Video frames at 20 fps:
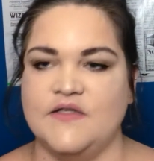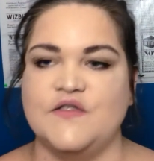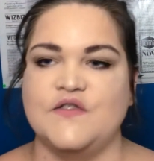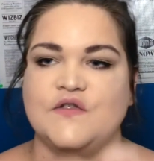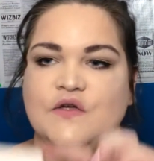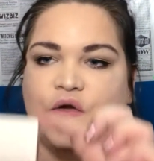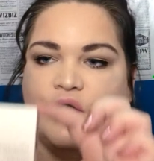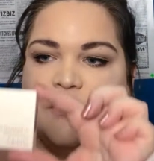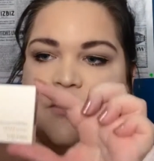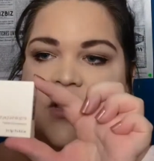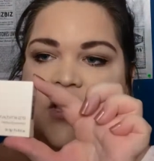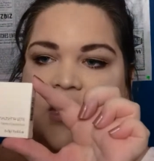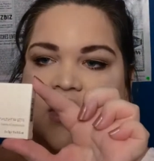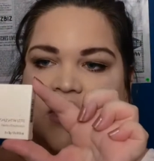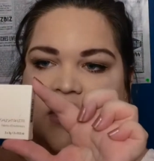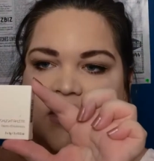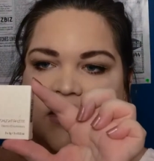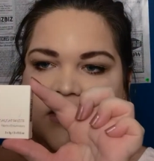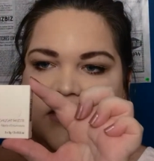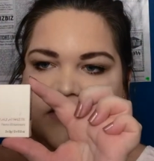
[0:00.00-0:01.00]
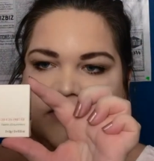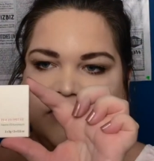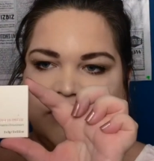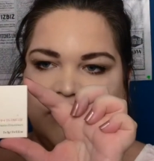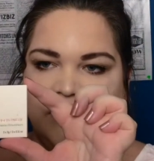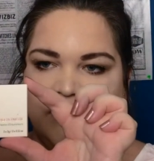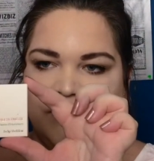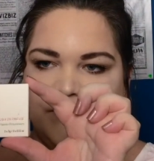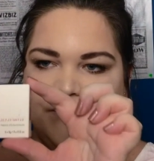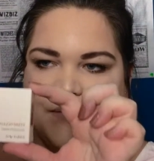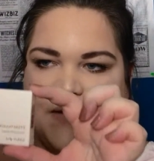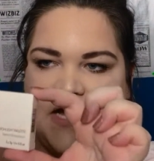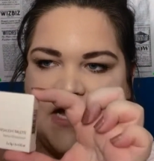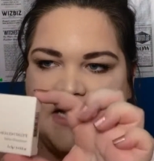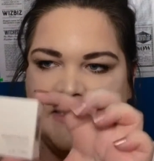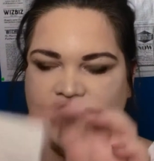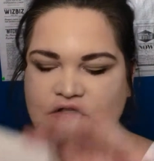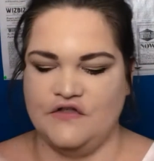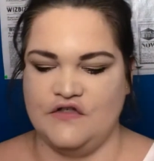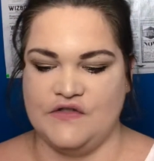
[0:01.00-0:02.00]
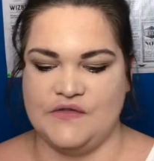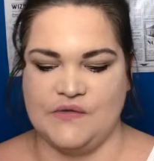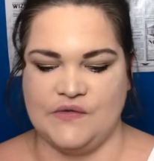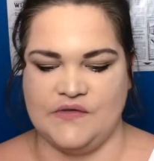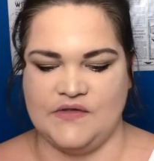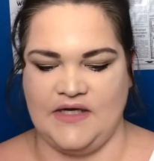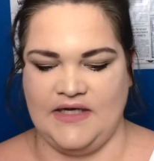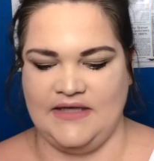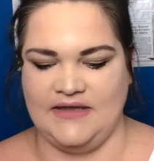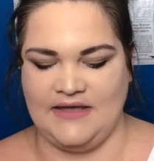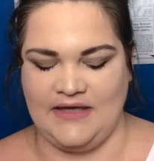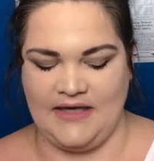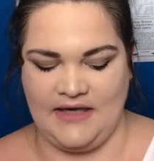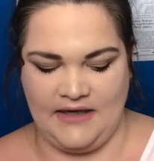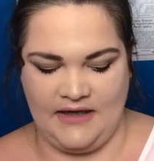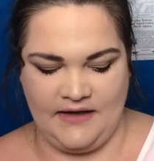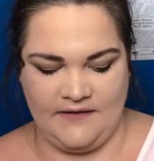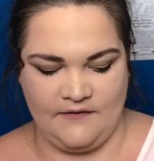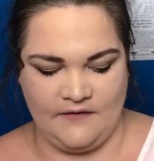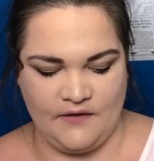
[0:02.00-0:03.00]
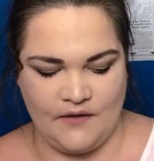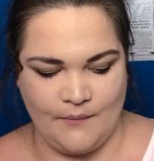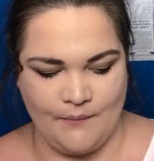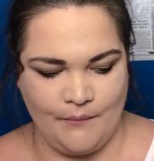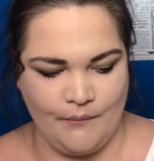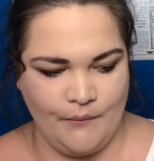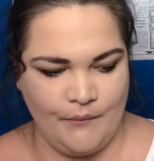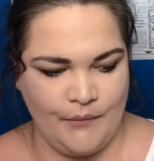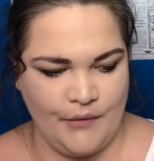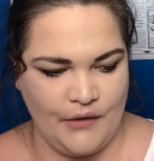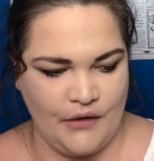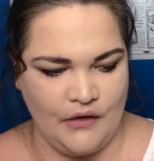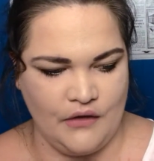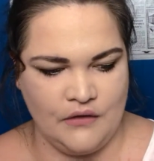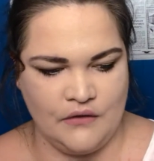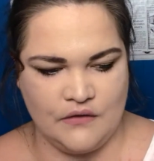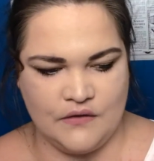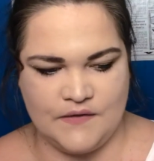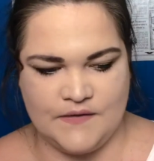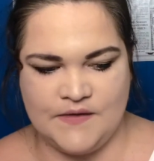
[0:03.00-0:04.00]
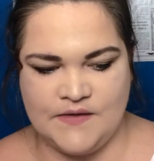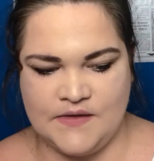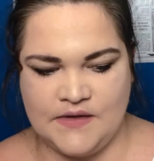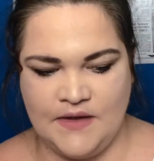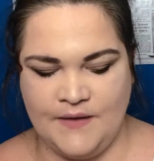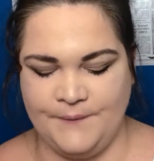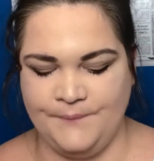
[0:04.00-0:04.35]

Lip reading: So the carton just looks like that, and then the box